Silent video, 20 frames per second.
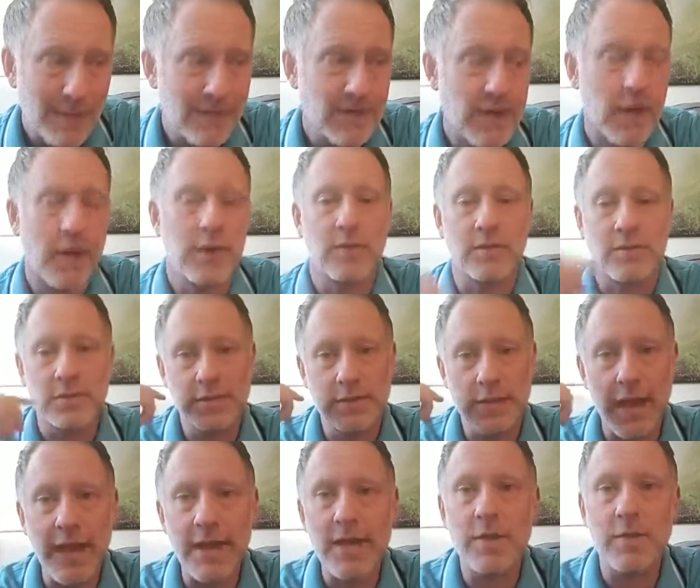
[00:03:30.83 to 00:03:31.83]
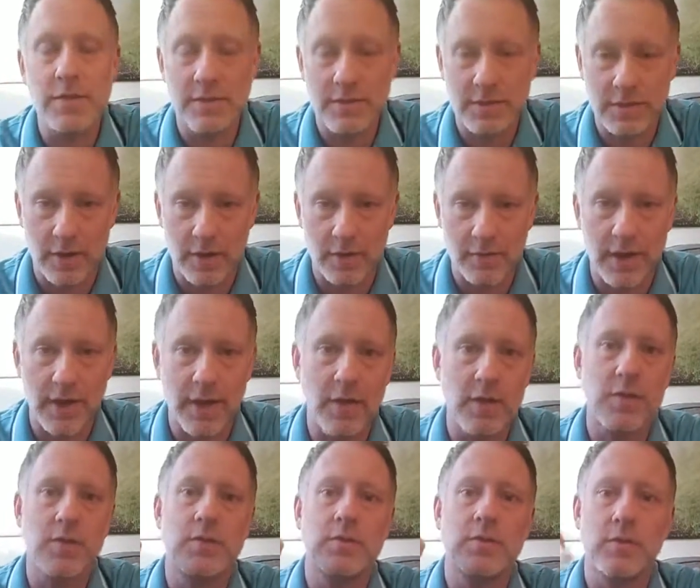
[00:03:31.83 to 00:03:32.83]
Now, you'll say you deserve it,
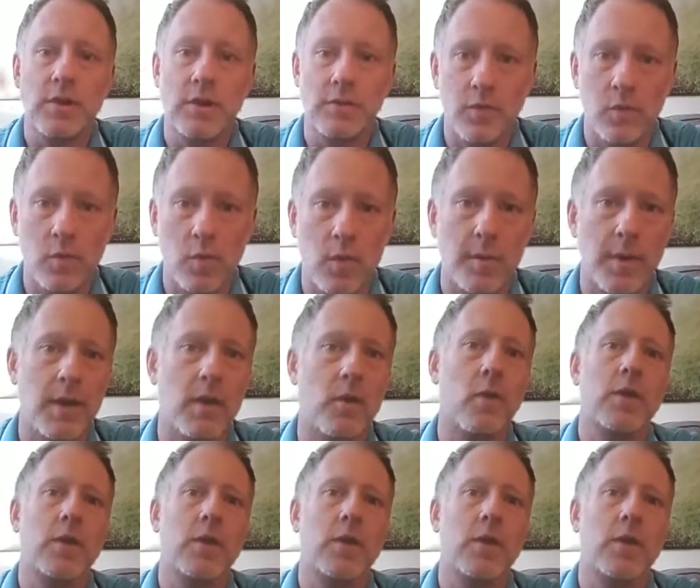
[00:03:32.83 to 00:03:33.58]
you deserve the woman,